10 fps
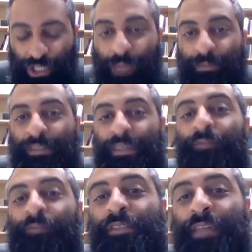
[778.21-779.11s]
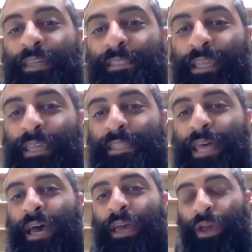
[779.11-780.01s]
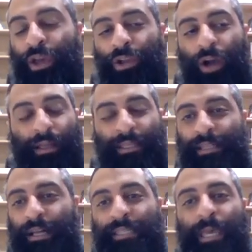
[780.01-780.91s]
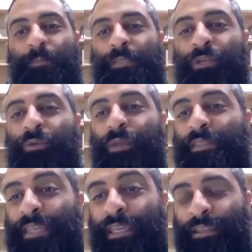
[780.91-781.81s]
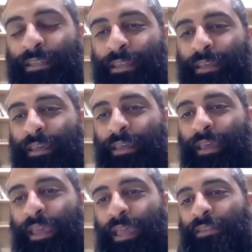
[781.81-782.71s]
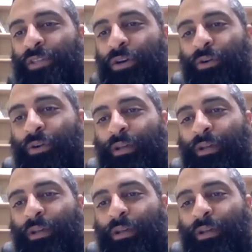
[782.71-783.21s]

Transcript: James is emphasizing is that God is not tempting with sin. And so,